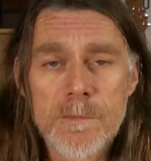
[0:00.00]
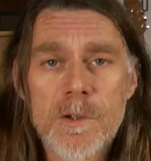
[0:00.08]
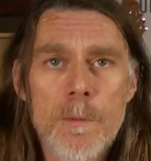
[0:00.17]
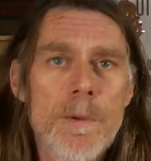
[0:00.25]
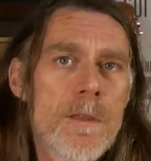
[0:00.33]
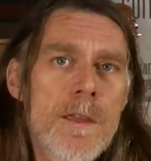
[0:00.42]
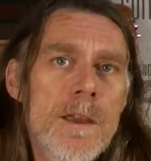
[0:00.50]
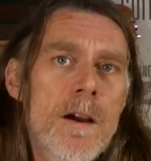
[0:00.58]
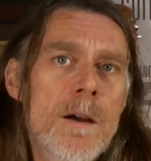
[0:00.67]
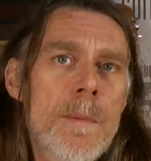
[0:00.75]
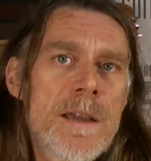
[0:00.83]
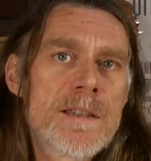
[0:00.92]
common thing that
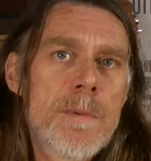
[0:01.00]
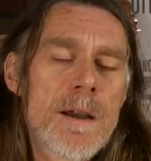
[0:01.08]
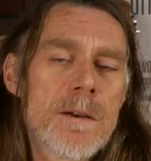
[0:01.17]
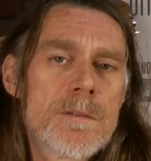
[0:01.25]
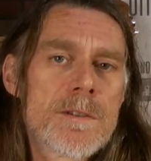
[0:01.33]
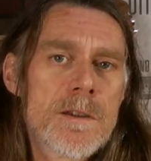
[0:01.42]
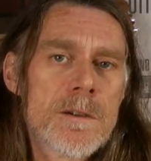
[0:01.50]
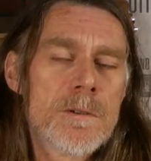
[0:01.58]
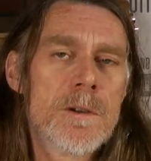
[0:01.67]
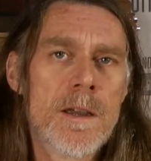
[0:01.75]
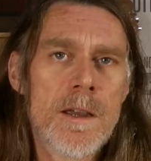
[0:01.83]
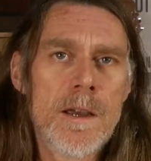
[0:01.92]
I'm asked about. So
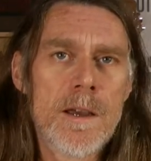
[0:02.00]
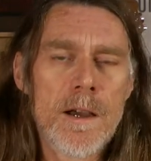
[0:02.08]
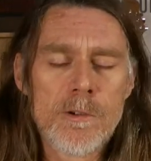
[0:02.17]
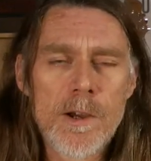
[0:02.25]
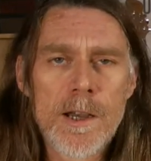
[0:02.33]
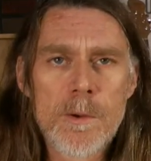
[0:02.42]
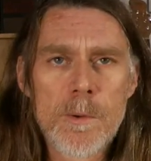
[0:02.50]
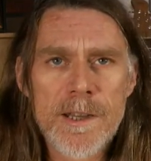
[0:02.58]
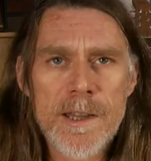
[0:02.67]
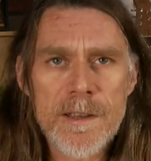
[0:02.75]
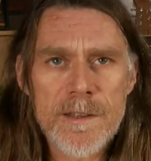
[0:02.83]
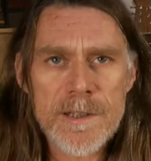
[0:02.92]
I really want to
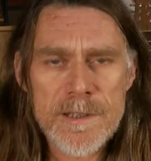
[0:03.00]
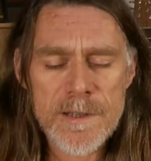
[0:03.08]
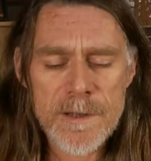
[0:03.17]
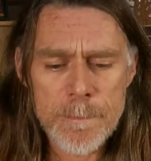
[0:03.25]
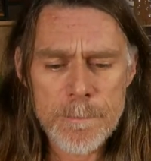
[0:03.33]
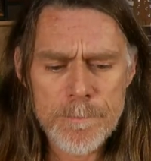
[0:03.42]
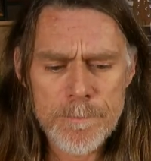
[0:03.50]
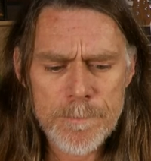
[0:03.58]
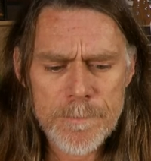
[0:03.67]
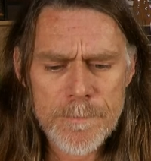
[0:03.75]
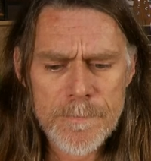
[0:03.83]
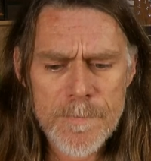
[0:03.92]
get this
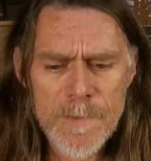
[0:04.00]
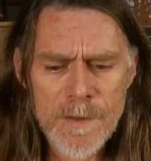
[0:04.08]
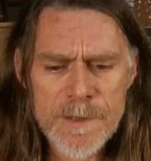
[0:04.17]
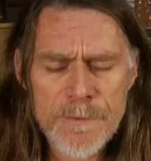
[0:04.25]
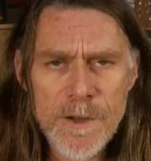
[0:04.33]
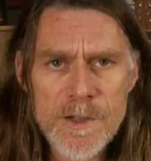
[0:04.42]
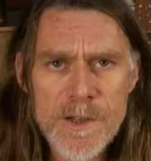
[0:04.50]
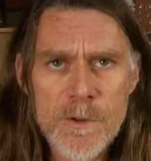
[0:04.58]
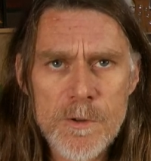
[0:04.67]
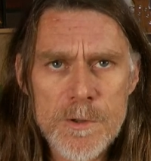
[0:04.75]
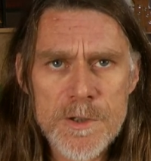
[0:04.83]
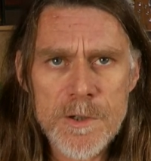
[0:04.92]
this finishing
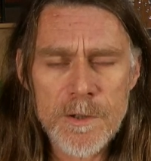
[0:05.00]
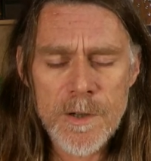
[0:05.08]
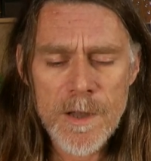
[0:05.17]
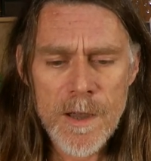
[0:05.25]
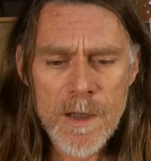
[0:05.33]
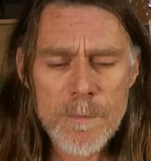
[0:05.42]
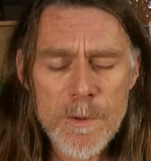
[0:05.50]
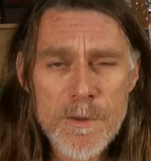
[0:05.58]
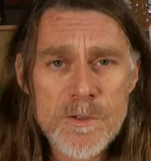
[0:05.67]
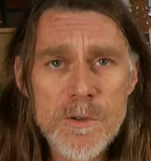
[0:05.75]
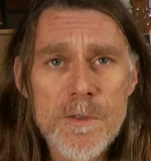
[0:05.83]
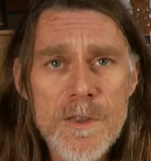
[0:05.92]
course done. But the
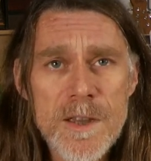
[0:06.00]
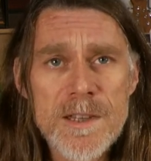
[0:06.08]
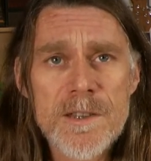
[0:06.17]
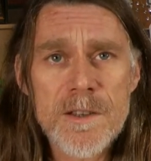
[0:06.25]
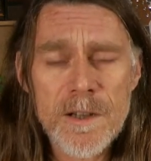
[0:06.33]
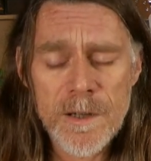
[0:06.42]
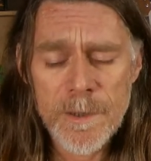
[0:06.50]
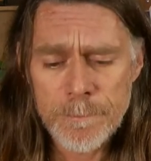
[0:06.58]
truth is that